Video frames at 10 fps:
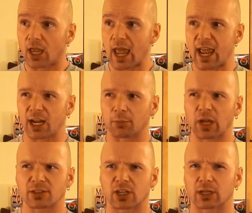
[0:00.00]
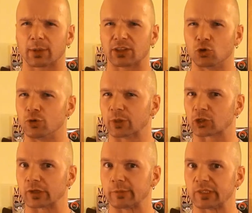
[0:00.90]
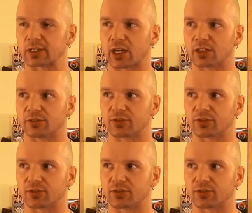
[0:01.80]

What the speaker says: And I'm not talking about the uber creepy kind of,